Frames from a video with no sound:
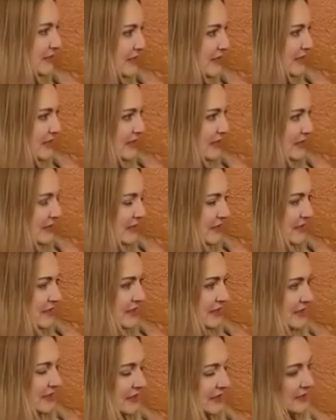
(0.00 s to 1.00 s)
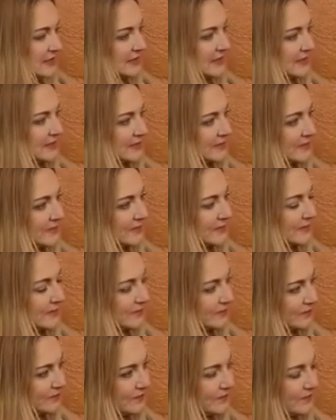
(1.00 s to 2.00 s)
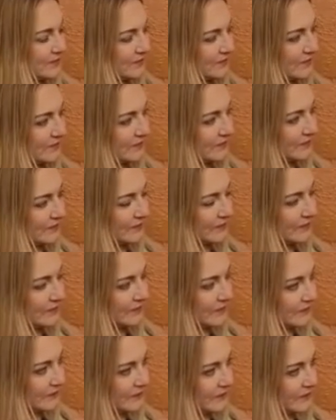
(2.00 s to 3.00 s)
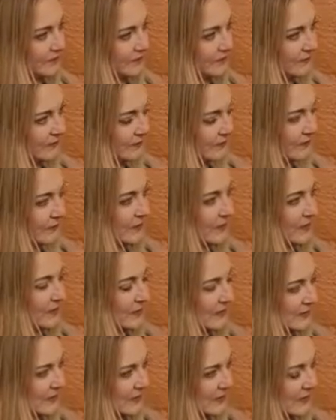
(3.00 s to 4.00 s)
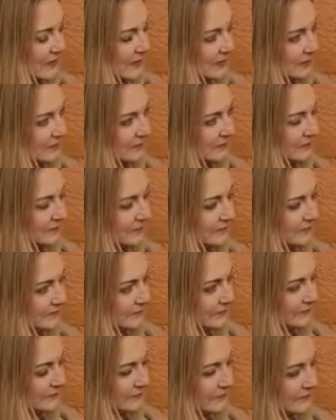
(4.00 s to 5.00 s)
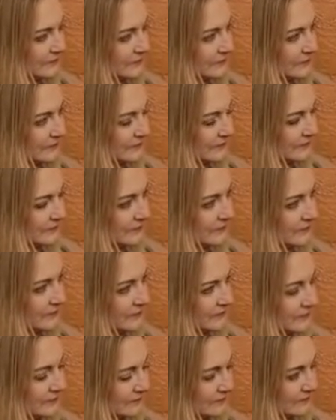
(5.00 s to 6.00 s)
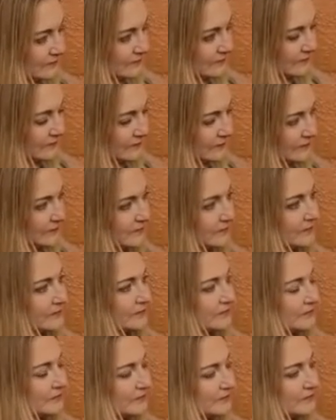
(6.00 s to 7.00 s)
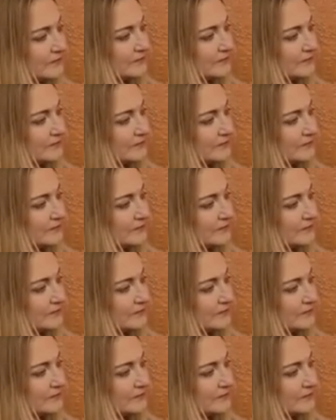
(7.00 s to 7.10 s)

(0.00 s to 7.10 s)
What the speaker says: (not speaking)